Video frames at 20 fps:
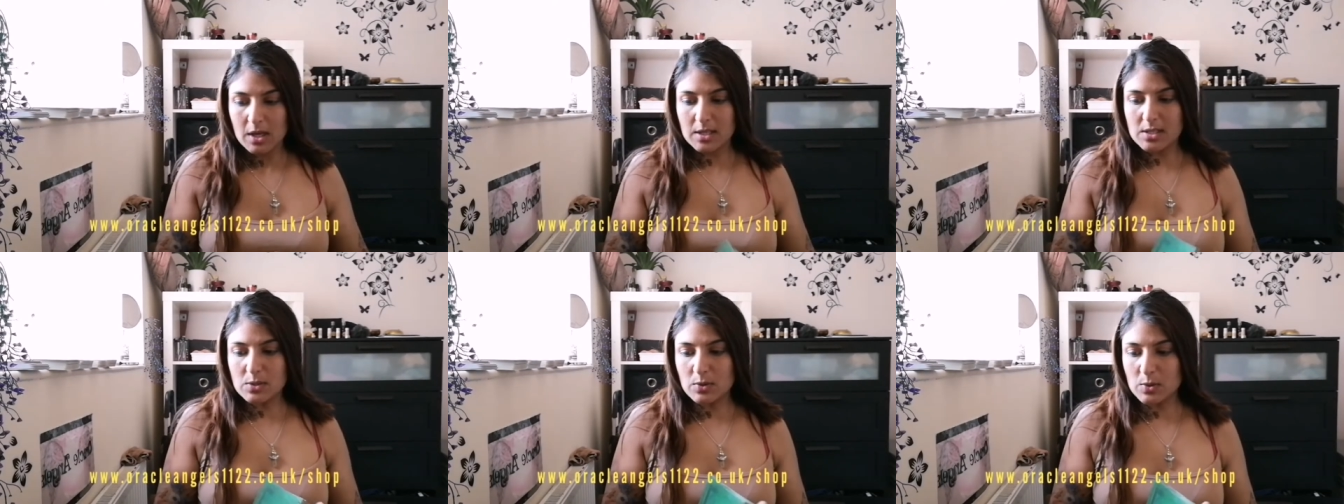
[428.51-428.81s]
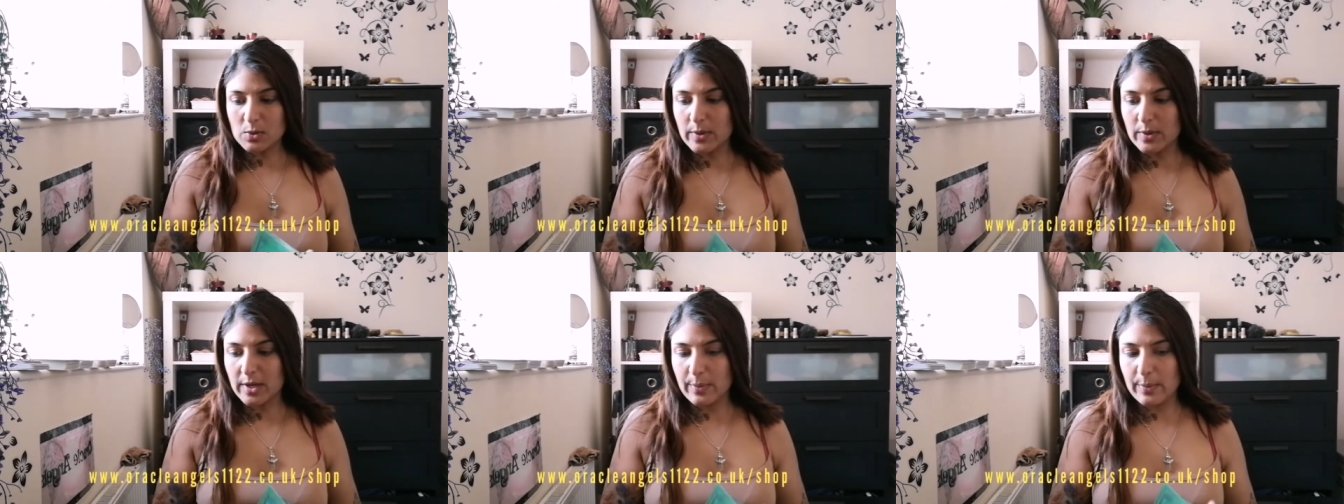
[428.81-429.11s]
Let's see
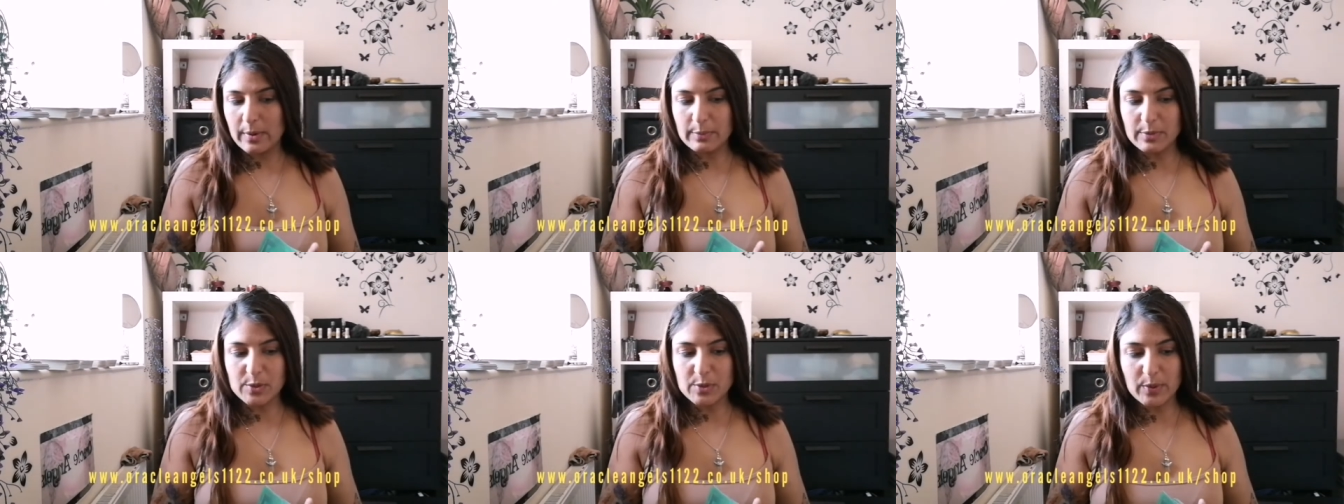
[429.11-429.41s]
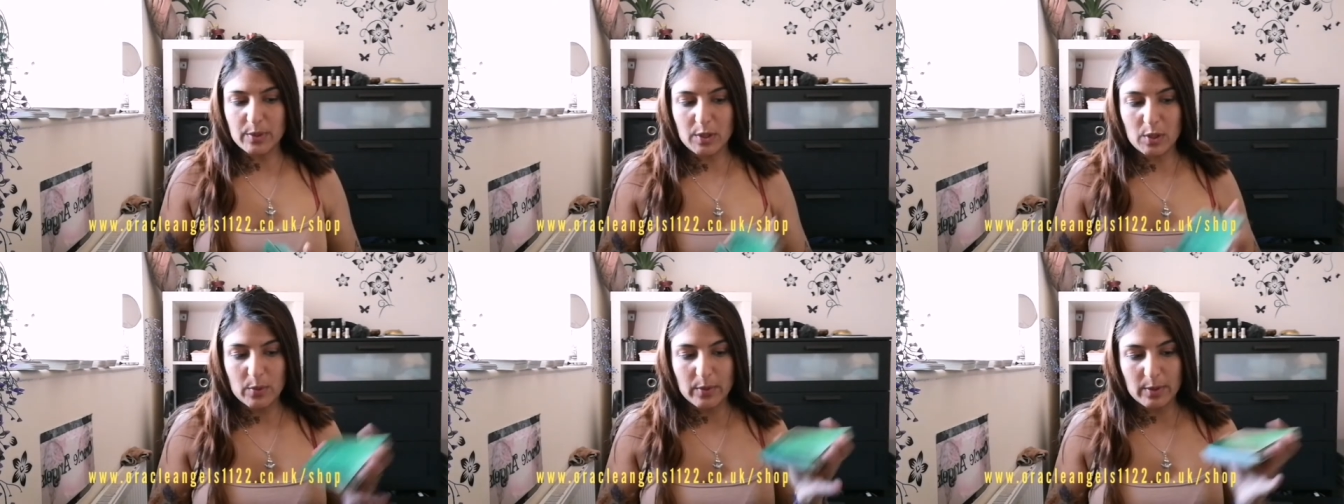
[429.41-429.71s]
what's working well
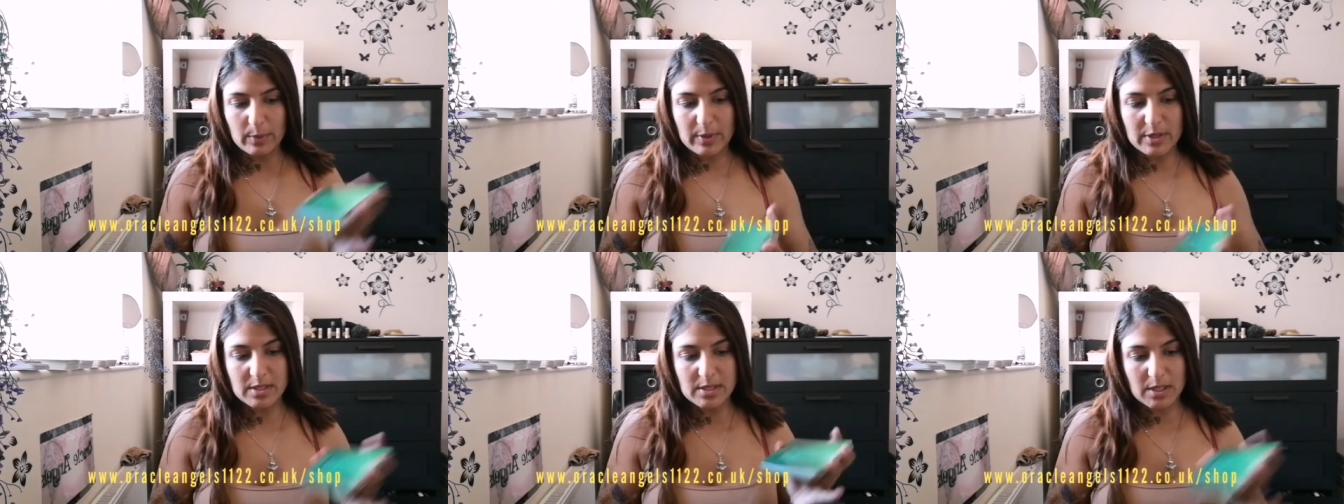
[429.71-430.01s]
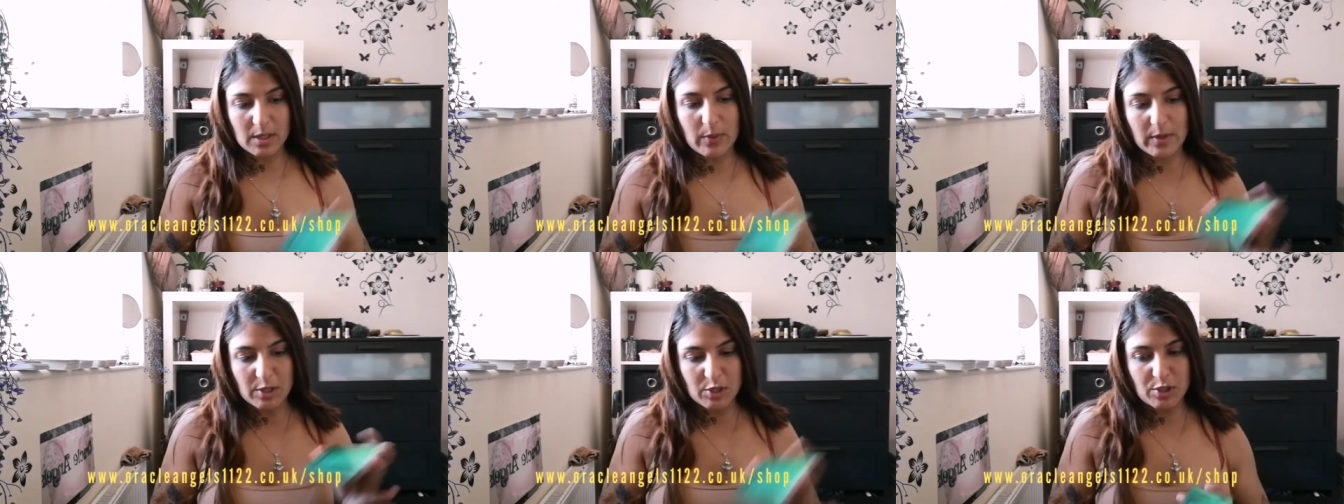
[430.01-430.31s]
between you and the
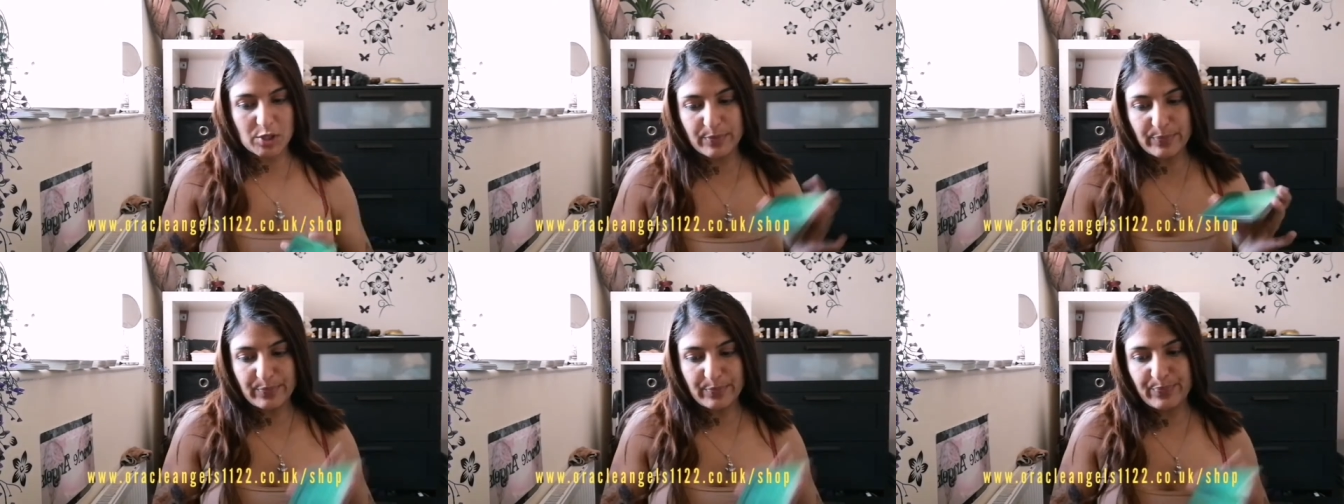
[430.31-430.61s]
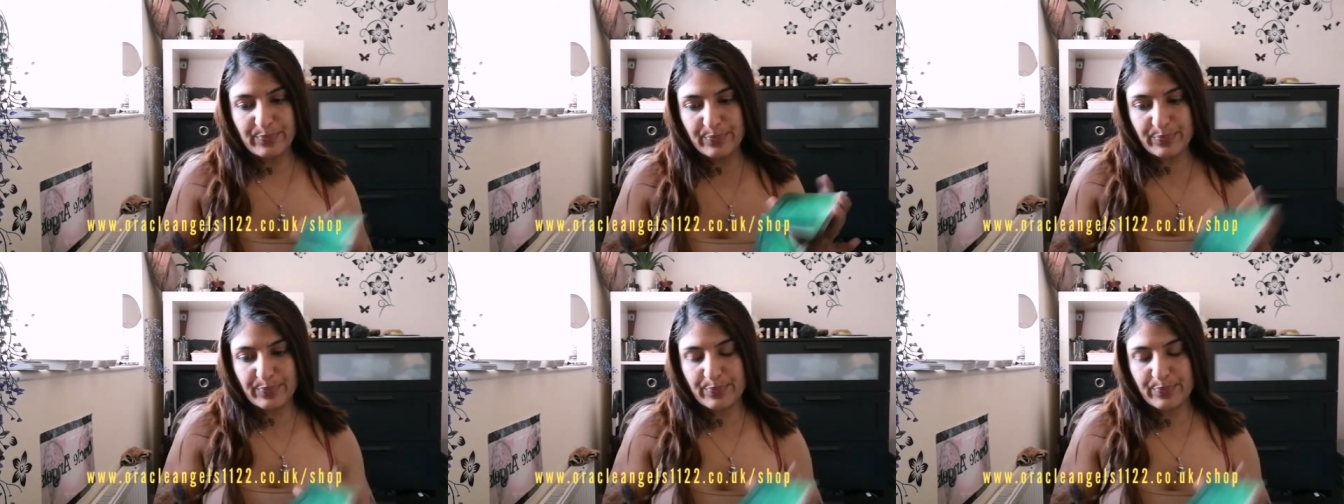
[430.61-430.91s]
person in question.